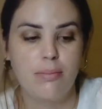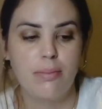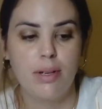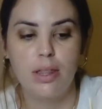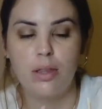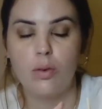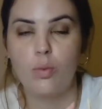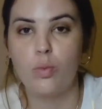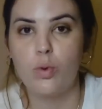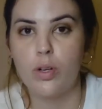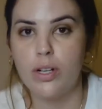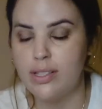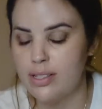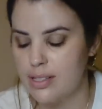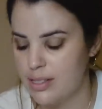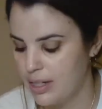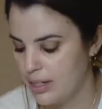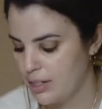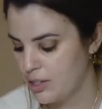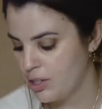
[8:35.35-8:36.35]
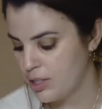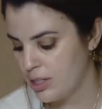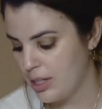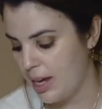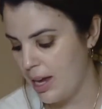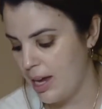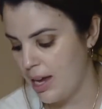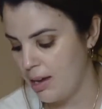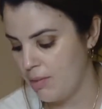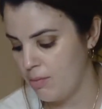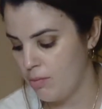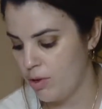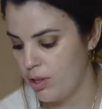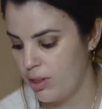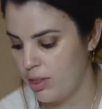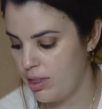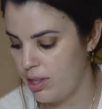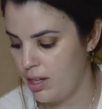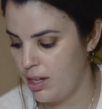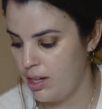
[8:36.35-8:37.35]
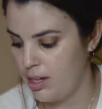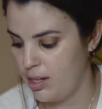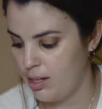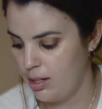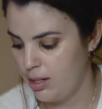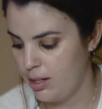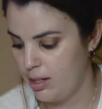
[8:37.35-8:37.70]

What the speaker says: but the wooden stick just came with the